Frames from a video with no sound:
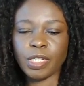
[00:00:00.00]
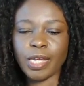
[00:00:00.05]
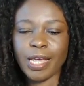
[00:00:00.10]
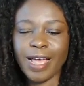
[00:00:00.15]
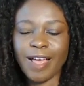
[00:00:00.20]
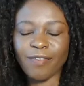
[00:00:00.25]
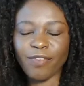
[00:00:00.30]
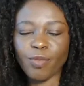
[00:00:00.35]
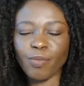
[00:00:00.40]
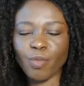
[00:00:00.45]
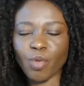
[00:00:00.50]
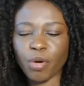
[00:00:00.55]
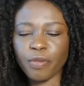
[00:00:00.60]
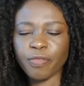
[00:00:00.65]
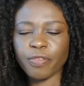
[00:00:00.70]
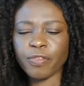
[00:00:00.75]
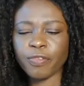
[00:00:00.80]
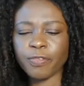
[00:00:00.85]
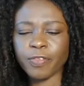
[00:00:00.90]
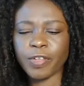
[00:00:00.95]
have a more
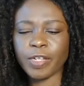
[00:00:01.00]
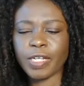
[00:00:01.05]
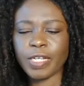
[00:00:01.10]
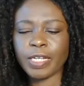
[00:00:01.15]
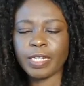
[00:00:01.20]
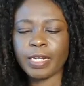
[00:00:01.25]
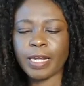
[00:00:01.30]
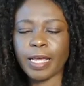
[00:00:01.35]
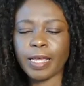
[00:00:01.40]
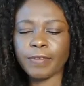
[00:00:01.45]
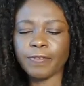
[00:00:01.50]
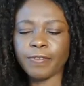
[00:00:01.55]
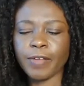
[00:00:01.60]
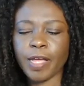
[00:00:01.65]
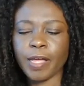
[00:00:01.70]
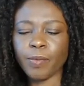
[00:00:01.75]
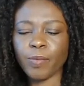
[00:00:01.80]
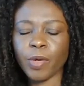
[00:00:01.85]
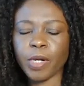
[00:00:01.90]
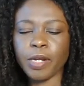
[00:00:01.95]
fulfilling life.
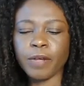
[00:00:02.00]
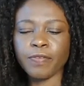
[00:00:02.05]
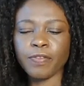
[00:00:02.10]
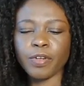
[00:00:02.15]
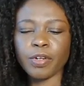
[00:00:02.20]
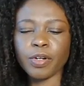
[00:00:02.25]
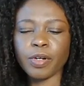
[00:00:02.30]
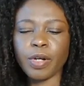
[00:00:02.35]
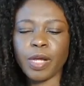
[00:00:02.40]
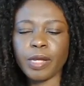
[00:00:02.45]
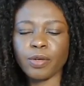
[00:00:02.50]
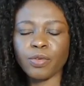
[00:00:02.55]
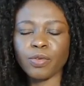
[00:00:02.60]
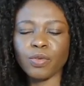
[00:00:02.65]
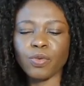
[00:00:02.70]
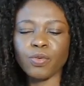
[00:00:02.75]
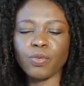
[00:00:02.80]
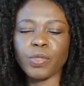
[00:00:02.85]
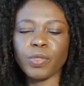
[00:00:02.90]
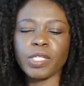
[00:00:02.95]
Whatever, I don't
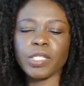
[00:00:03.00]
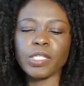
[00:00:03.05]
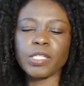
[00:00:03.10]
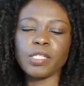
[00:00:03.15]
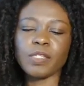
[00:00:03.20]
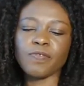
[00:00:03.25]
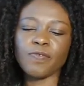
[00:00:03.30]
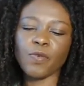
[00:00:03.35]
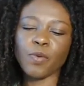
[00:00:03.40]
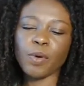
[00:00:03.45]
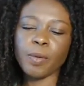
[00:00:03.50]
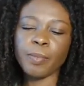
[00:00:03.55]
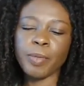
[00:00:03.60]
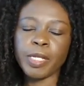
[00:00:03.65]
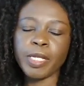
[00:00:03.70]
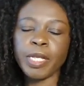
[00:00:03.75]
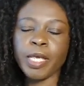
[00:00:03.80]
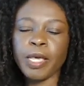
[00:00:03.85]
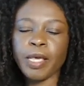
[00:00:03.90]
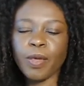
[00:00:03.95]
know who this is for,
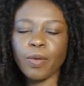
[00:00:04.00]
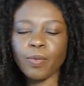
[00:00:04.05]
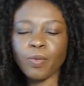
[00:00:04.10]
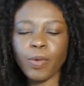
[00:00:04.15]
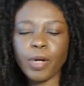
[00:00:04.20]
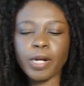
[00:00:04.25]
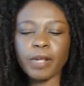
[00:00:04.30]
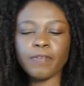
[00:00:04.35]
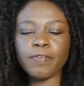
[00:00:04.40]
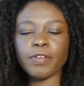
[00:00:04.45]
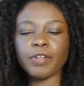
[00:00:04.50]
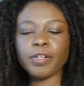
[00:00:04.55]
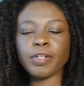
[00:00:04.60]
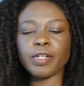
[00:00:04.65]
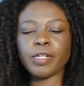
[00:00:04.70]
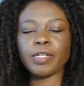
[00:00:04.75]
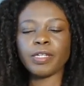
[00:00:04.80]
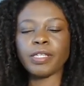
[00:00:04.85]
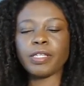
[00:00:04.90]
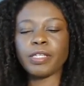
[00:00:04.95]
but
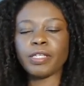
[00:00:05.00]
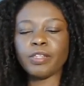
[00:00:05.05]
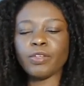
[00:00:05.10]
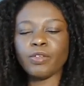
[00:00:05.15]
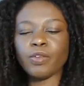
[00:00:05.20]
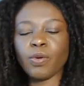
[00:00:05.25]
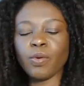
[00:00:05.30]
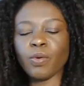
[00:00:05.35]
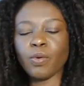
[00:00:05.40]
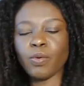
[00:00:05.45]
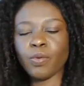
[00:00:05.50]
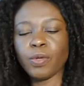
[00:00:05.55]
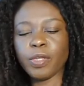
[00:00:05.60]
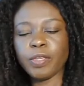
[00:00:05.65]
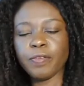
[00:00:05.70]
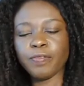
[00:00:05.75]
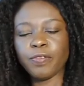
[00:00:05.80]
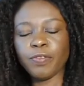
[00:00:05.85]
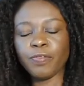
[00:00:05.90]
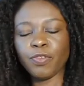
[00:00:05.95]
whatever, you know,
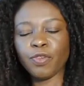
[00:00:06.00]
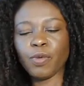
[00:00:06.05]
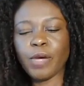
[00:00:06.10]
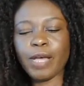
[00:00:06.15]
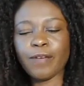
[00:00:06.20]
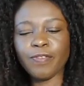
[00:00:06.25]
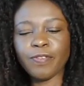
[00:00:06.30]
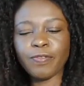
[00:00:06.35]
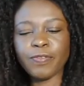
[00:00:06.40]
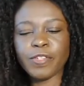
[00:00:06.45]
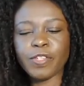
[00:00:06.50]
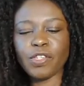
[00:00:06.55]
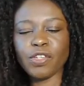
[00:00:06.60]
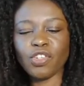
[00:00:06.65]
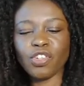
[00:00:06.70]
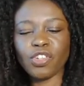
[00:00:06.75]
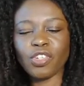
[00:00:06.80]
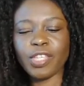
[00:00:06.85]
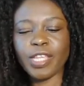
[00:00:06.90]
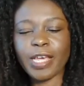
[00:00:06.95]
if you have a
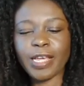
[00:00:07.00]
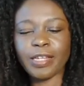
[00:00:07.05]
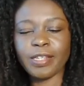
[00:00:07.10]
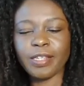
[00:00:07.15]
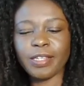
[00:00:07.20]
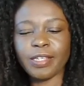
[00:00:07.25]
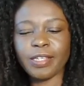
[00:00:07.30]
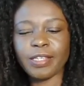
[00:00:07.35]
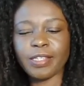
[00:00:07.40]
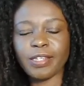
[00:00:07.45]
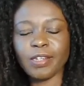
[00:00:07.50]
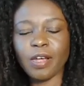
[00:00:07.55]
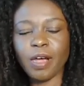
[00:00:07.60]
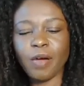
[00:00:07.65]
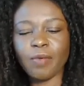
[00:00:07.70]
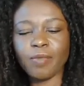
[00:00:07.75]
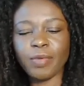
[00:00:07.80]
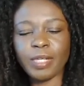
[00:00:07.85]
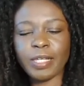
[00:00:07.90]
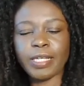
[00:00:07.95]
physician that is
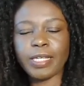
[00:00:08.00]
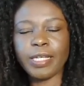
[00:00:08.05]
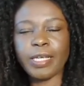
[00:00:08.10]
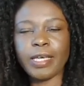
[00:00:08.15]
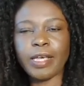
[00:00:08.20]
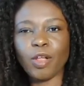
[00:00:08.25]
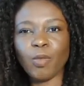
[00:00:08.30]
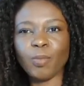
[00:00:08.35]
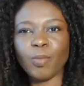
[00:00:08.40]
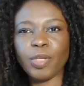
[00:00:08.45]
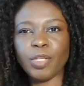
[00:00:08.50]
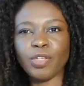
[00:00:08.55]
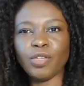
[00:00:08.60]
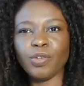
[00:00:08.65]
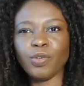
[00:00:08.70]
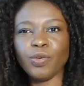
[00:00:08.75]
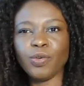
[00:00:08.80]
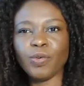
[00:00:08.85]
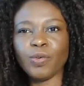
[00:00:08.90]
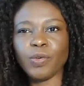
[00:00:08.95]
not really helping
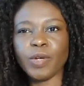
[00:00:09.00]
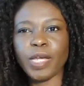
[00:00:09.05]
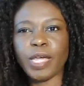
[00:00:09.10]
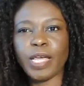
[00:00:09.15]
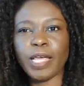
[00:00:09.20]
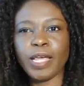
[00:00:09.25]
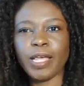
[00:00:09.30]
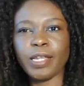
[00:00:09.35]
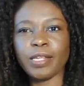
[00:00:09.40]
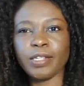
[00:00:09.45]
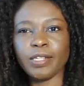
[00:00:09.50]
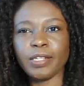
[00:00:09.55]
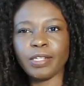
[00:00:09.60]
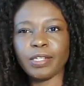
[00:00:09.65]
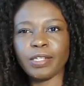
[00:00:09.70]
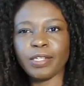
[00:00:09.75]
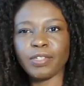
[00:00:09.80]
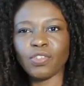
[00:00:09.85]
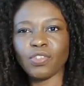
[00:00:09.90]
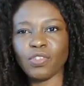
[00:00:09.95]
you, and
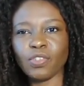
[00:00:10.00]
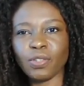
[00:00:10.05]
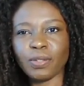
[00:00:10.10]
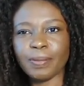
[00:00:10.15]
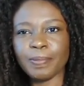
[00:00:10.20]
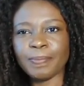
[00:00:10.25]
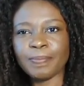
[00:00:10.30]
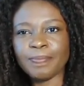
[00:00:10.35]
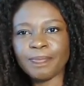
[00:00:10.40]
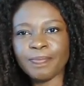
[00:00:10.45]
it's